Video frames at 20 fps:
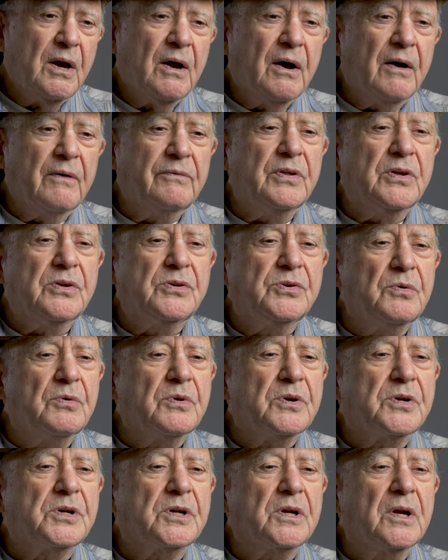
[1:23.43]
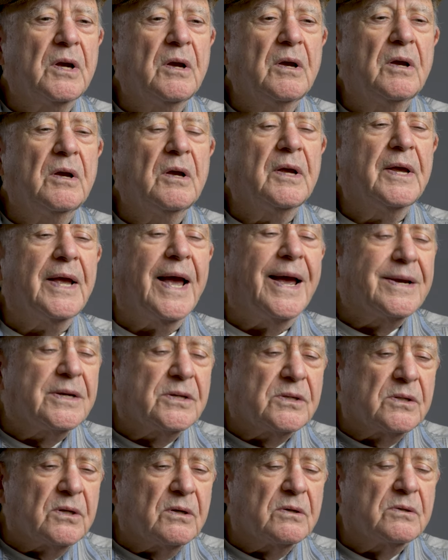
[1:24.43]
of the Jewish
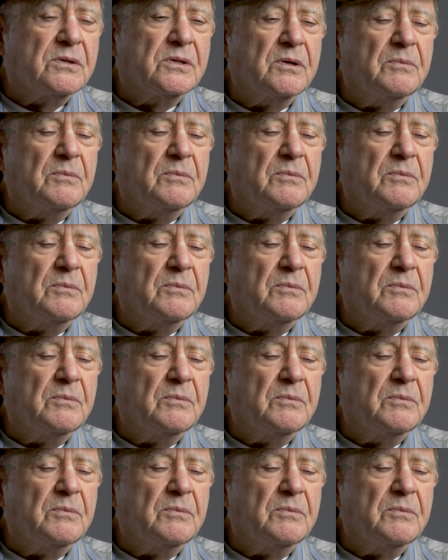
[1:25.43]
gangsters